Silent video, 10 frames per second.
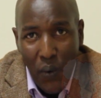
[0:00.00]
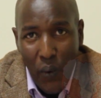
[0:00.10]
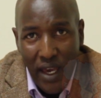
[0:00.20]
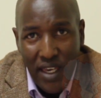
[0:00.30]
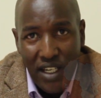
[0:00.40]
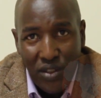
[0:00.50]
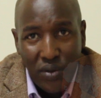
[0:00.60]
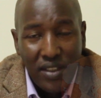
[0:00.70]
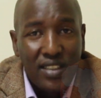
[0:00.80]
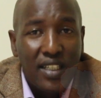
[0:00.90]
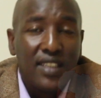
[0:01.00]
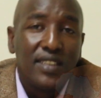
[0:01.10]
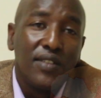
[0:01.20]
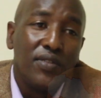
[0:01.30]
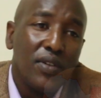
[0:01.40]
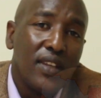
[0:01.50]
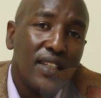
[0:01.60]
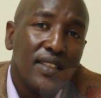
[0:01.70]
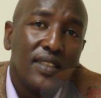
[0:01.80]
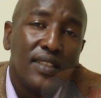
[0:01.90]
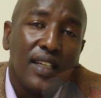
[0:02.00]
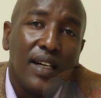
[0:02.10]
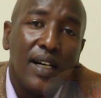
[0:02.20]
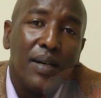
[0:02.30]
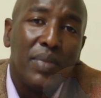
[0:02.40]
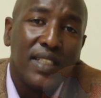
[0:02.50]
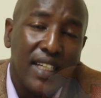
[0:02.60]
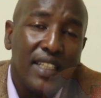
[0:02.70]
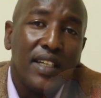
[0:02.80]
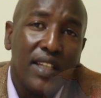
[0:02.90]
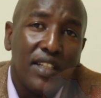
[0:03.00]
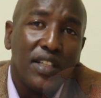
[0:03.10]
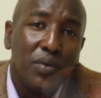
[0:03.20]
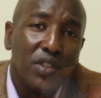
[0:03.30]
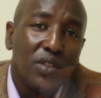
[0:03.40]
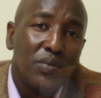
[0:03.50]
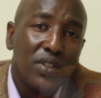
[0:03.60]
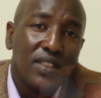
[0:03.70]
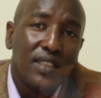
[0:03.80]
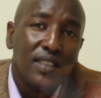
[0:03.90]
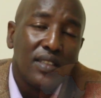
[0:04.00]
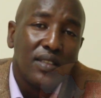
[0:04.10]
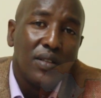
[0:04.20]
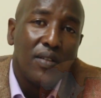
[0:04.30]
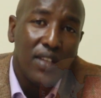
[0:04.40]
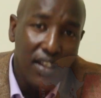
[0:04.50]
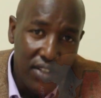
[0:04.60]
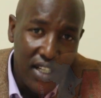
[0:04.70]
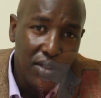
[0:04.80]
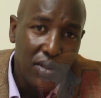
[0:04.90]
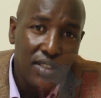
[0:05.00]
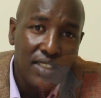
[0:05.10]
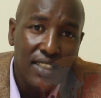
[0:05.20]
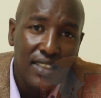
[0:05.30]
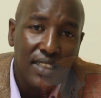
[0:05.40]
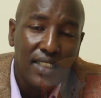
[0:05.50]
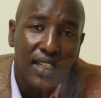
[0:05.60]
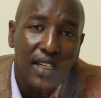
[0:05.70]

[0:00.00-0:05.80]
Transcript: We are here to discuss a few things pertaining the integration process of the African continent.